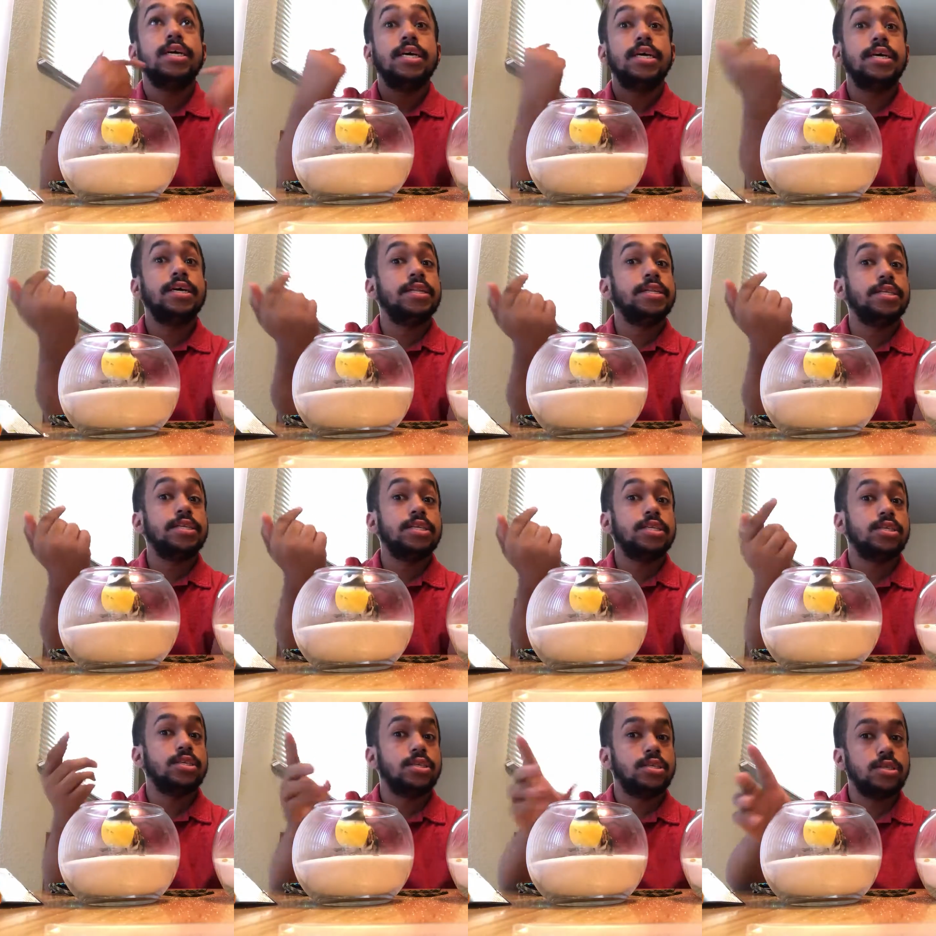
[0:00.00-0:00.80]
And
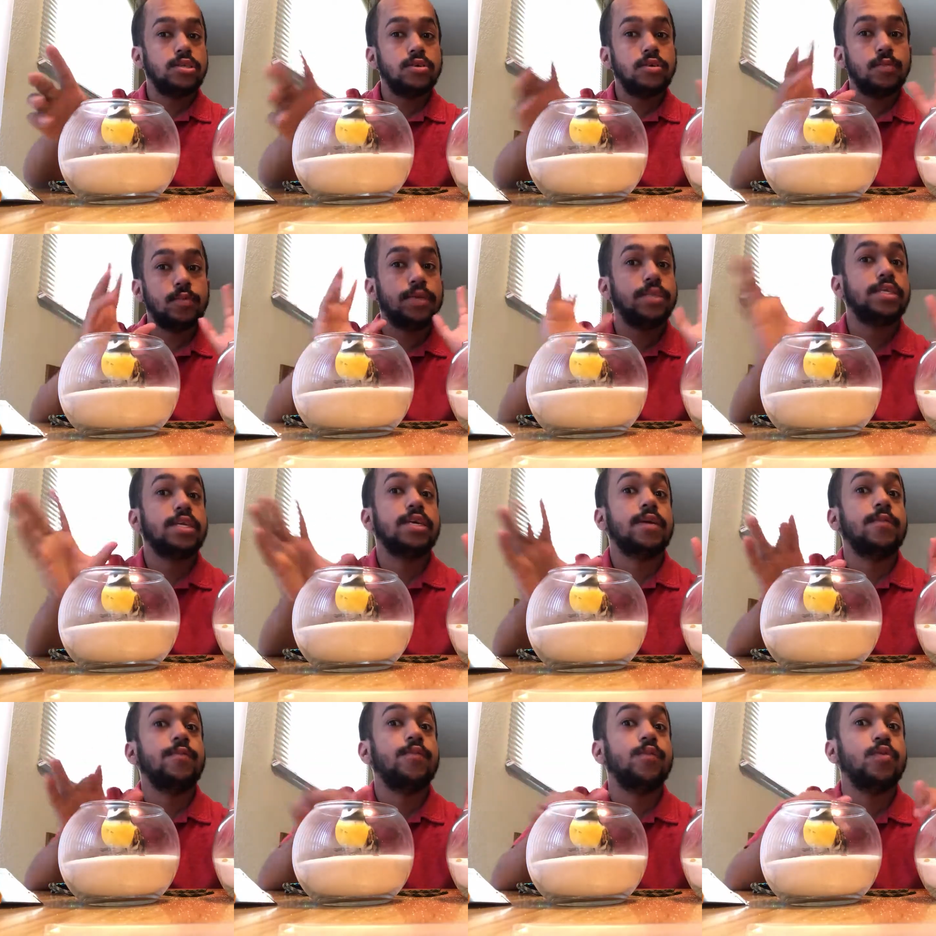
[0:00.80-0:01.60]
this is the only place I
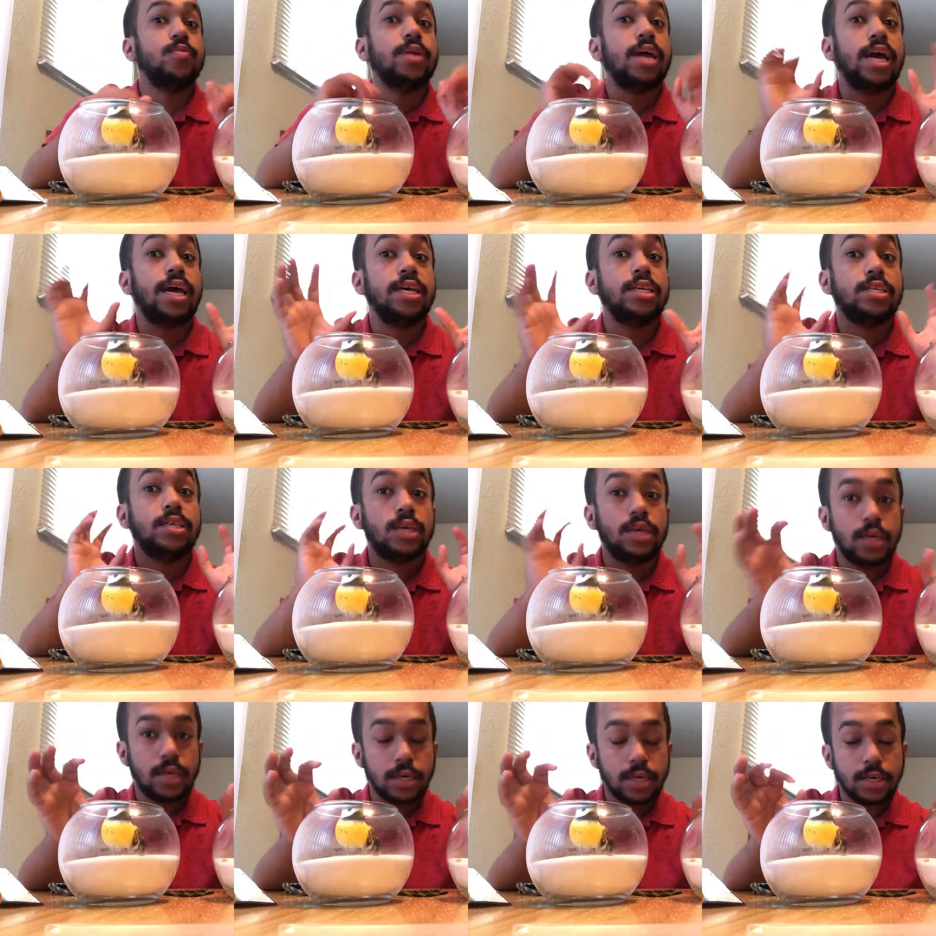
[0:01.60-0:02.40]
can film that has
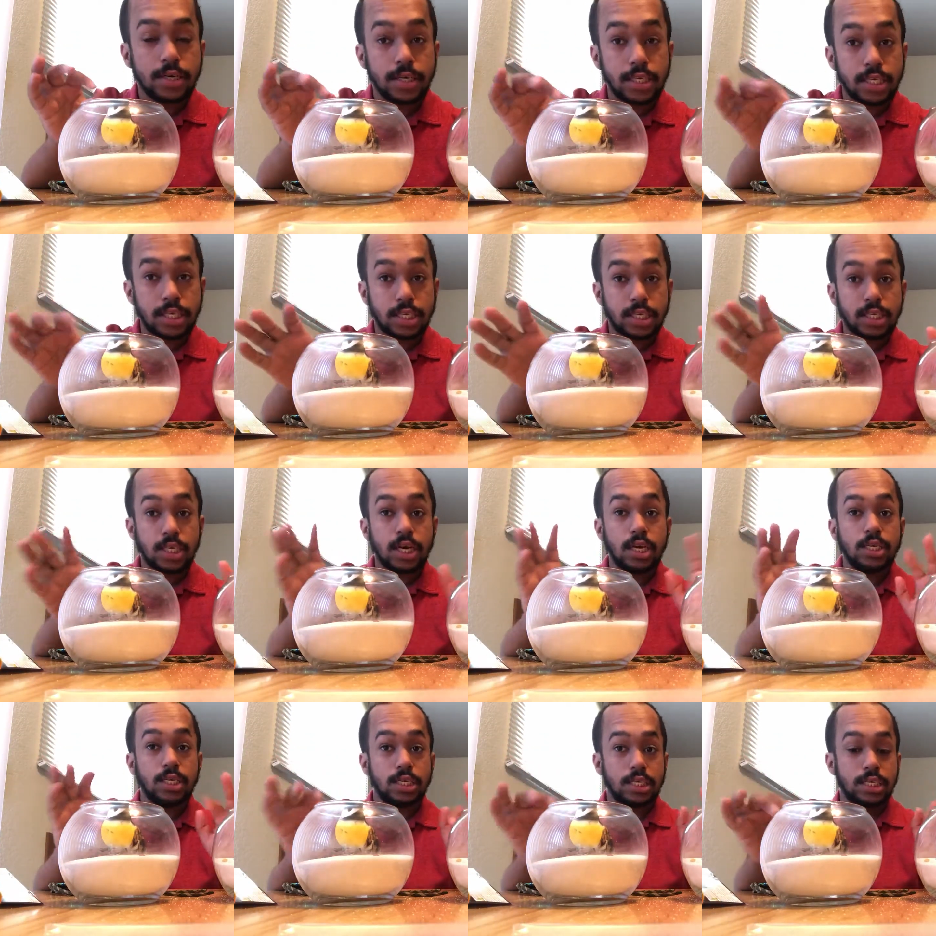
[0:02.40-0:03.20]
at least
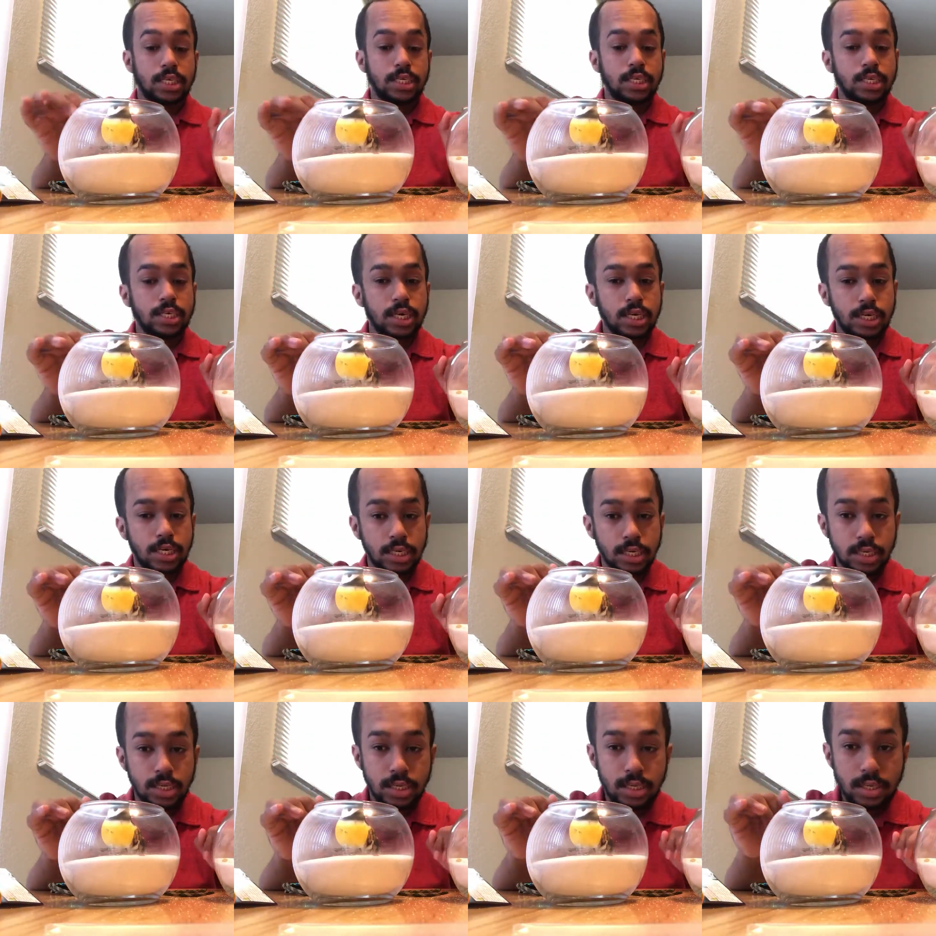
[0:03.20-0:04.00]
decent
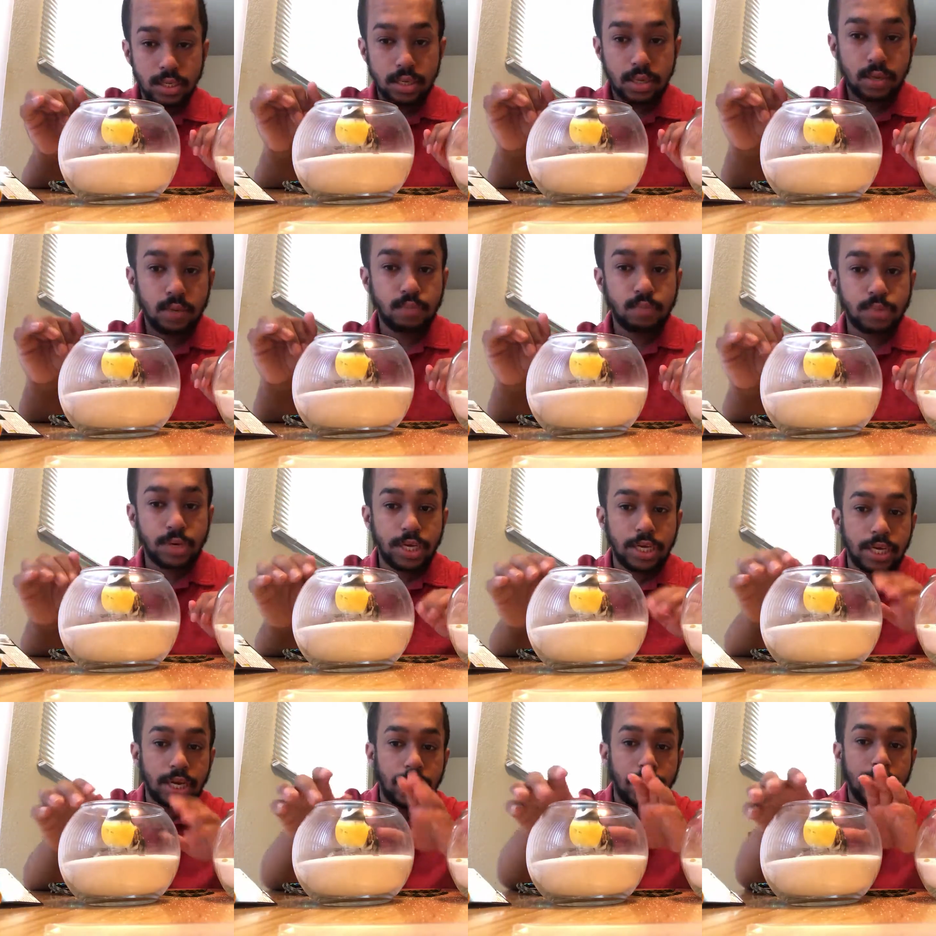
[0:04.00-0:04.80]
lighting.
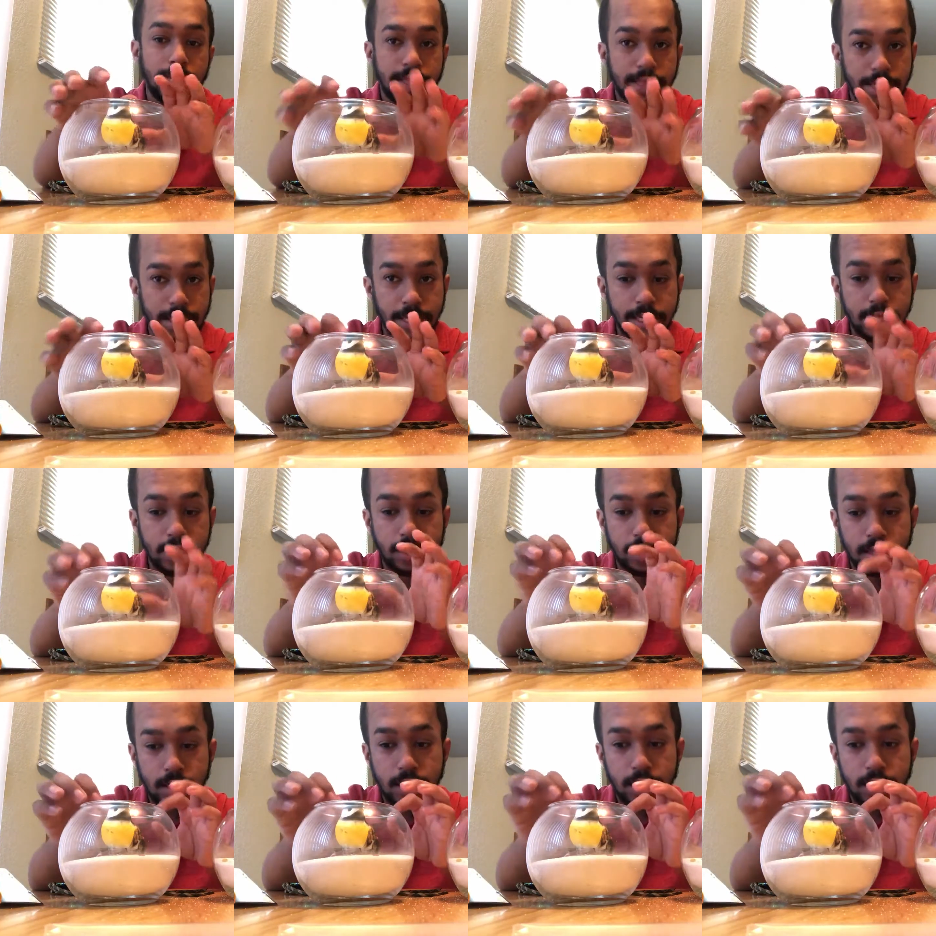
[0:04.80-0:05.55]
But I think